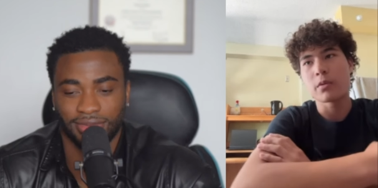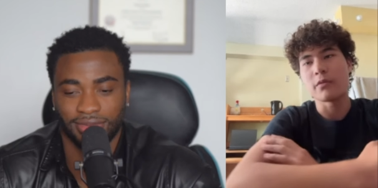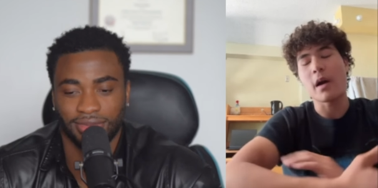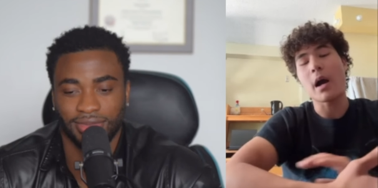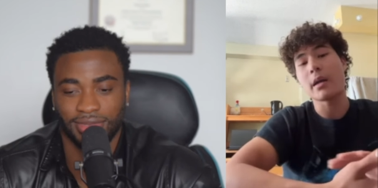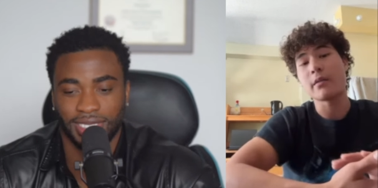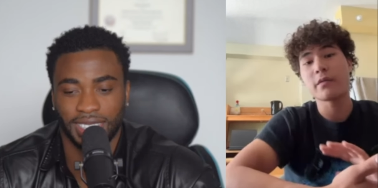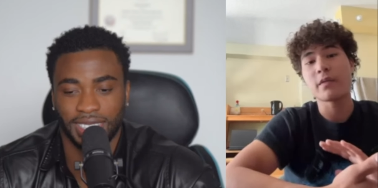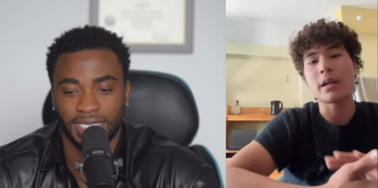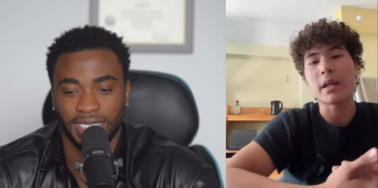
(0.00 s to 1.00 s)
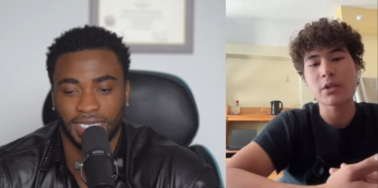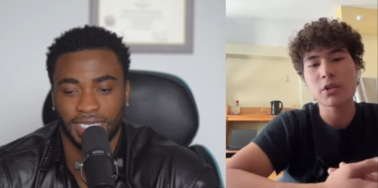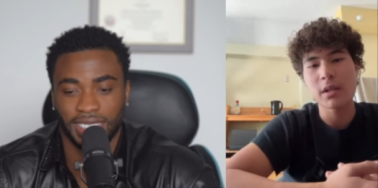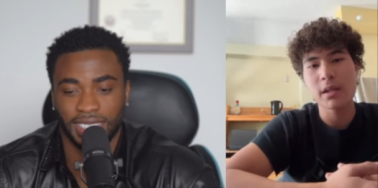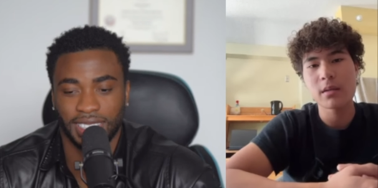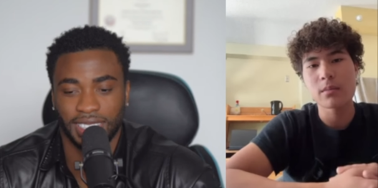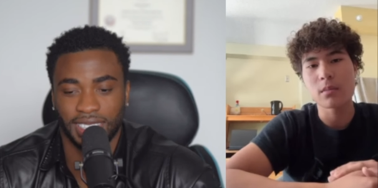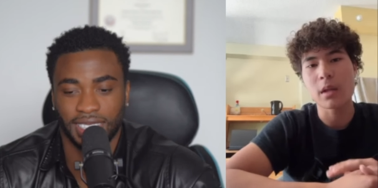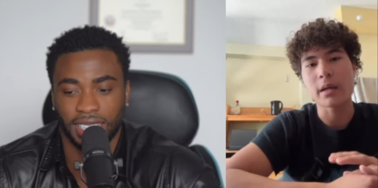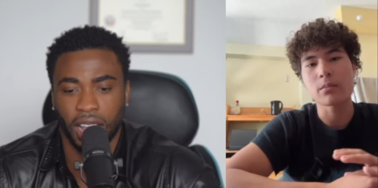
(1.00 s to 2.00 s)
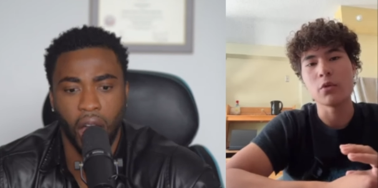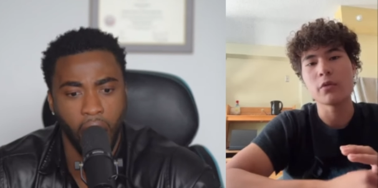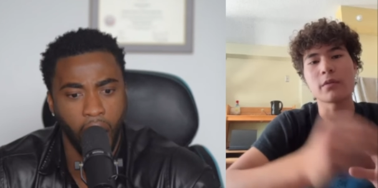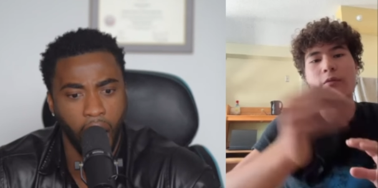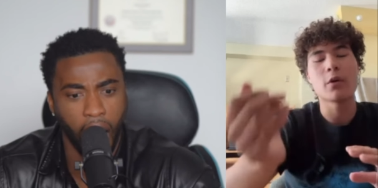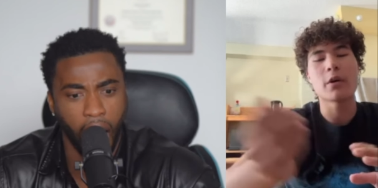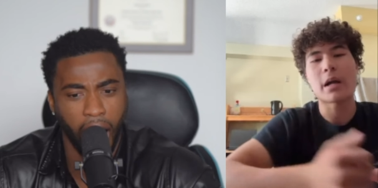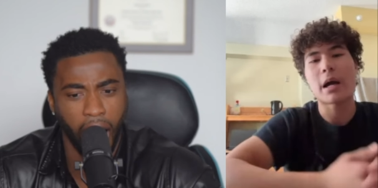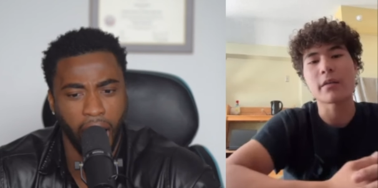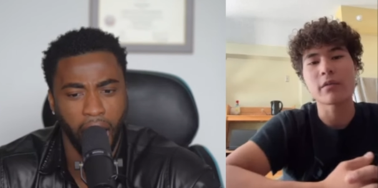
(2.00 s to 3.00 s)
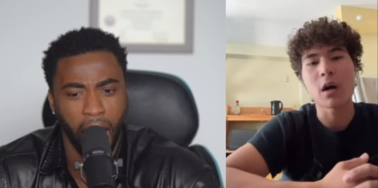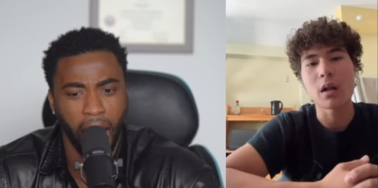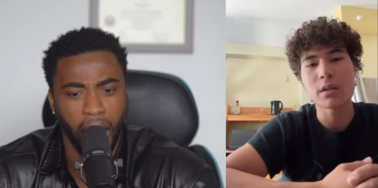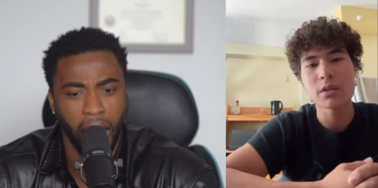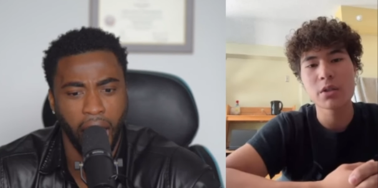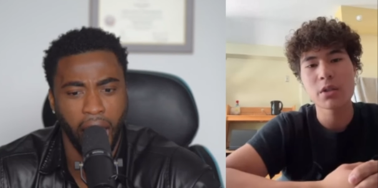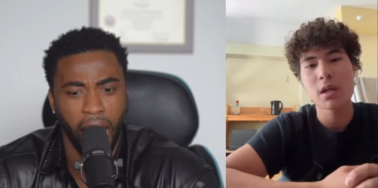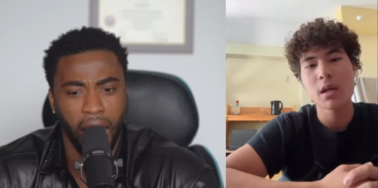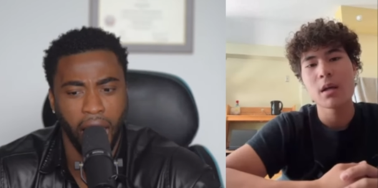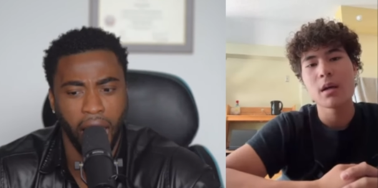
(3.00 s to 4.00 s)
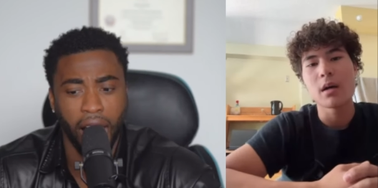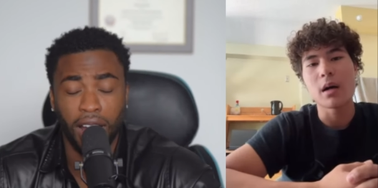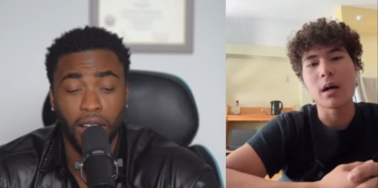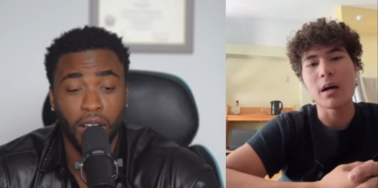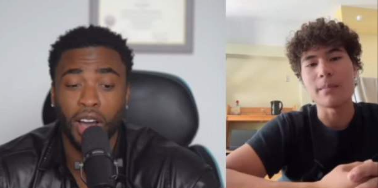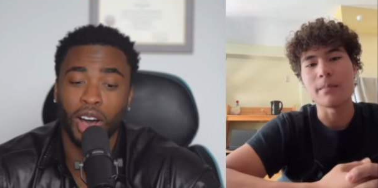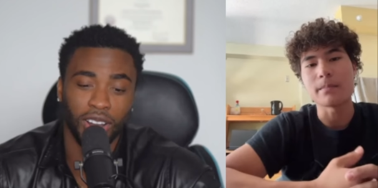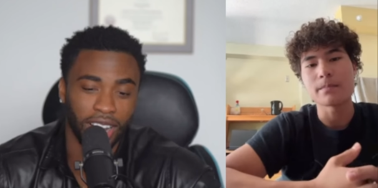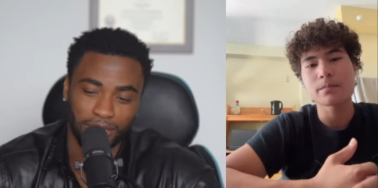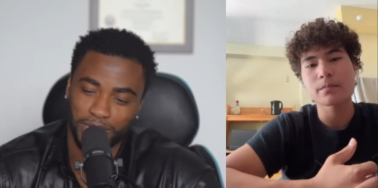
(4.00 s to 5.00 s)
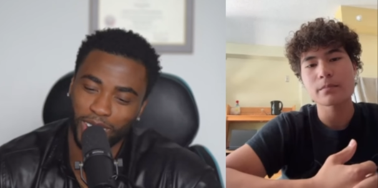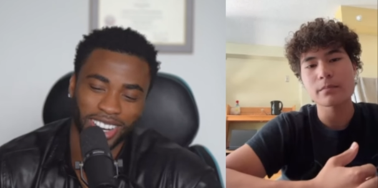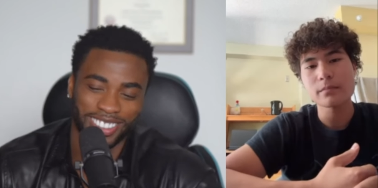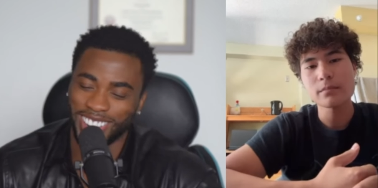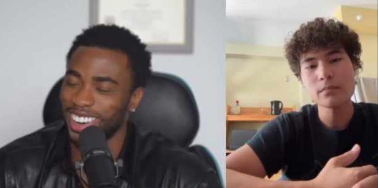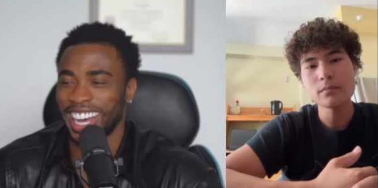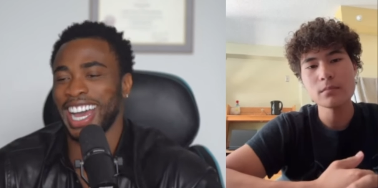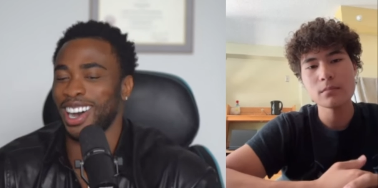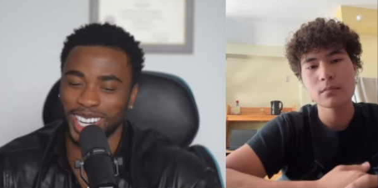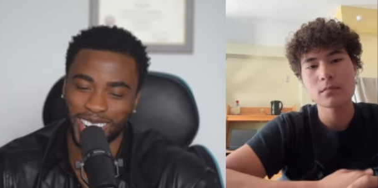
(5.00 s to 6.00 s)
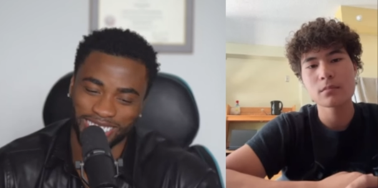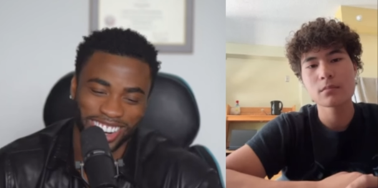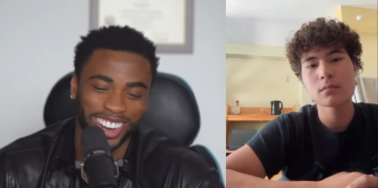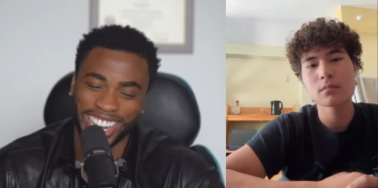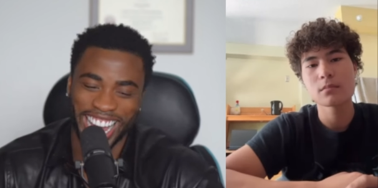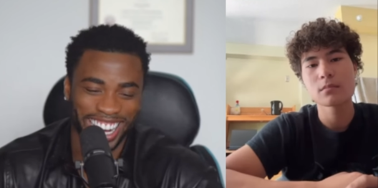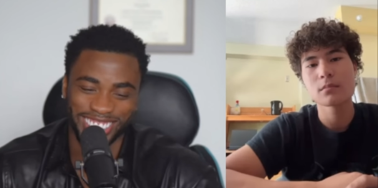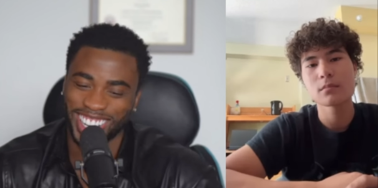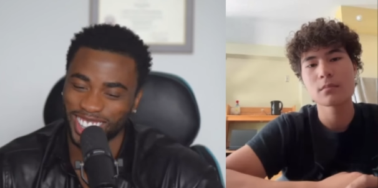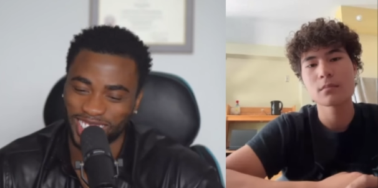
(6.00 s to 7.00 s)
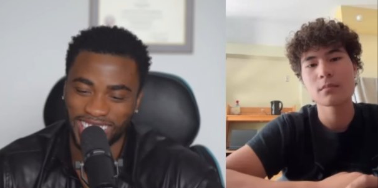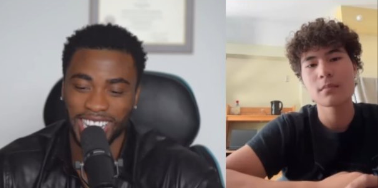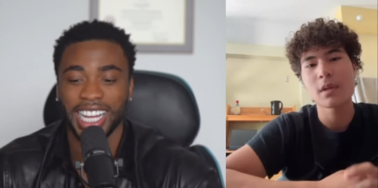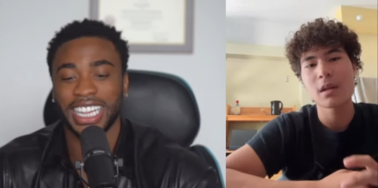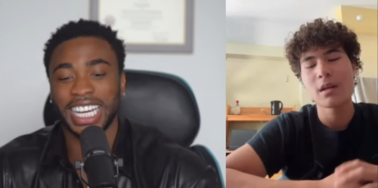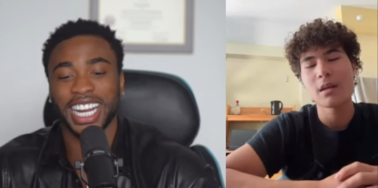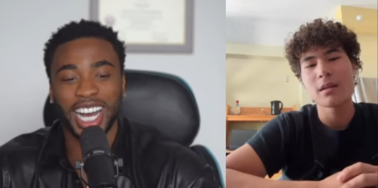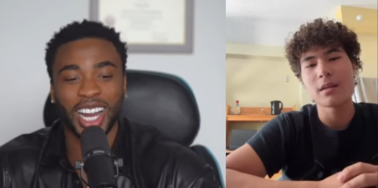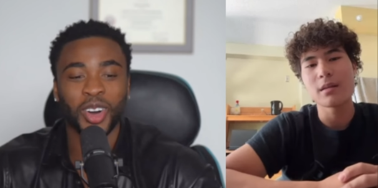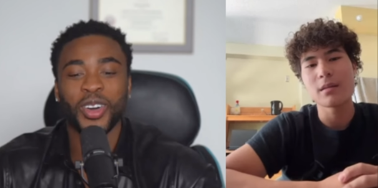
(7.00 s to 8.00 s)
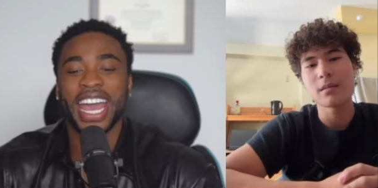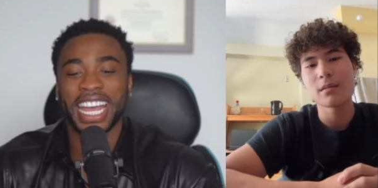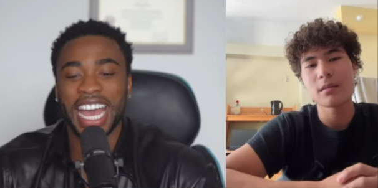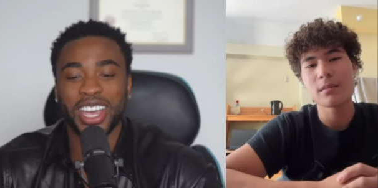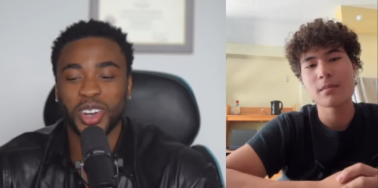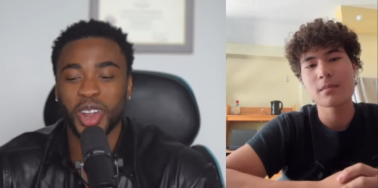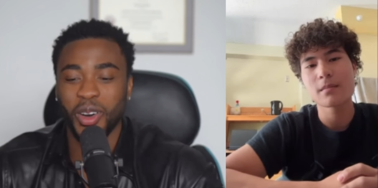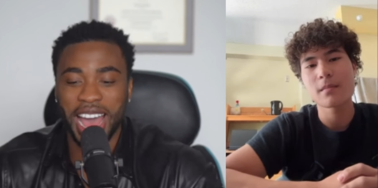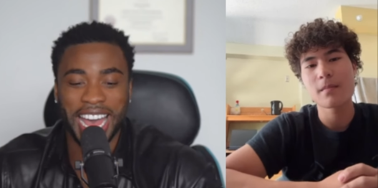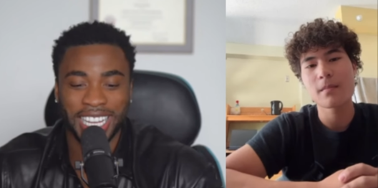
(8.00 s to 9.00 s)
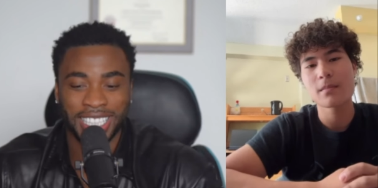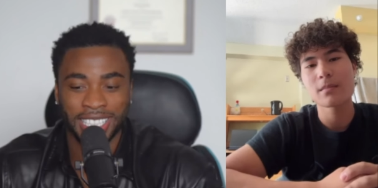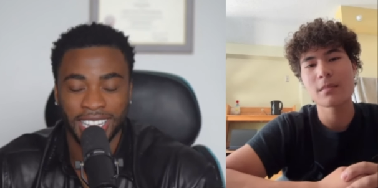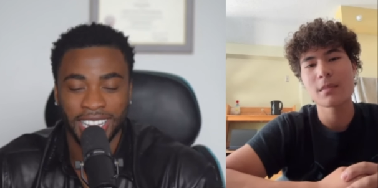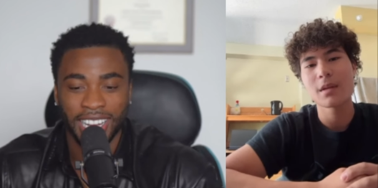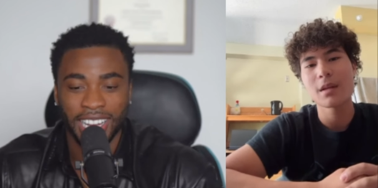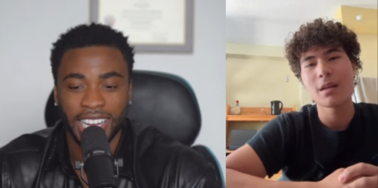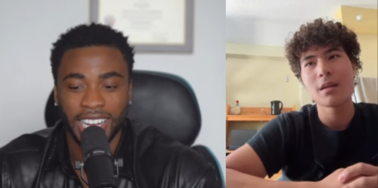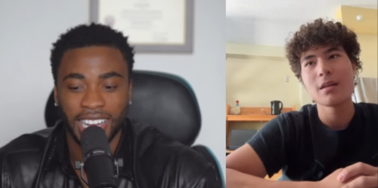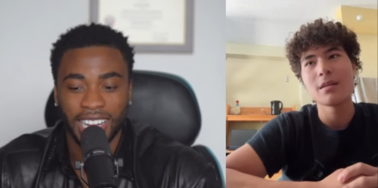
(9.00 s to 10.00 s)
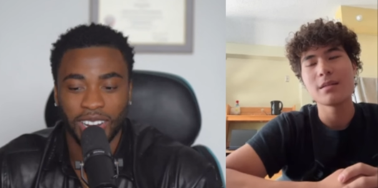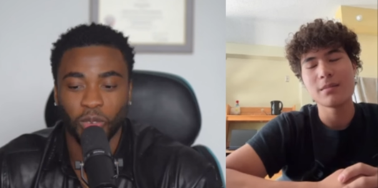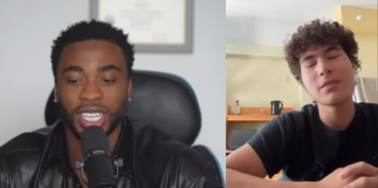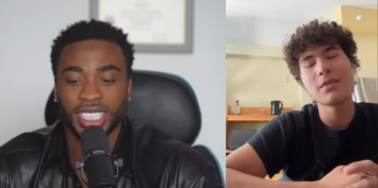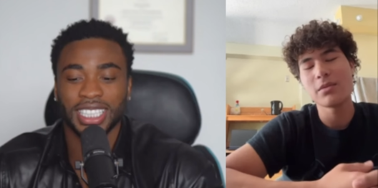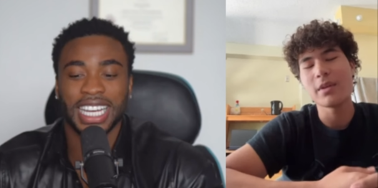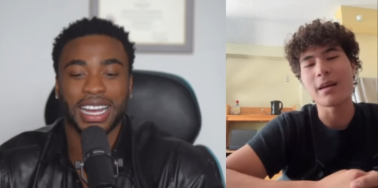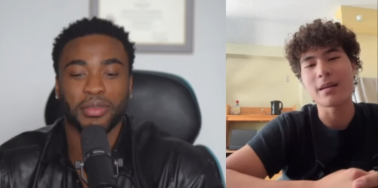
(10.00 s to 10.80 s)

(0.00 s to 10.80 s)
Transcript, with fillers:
Speaker 1: provide financially, like moving forward out of college. Uh, hold up,
Speaker 2: hold up. Oh hell no. Oh hell no. The girl who ain't get you no ass wants to take a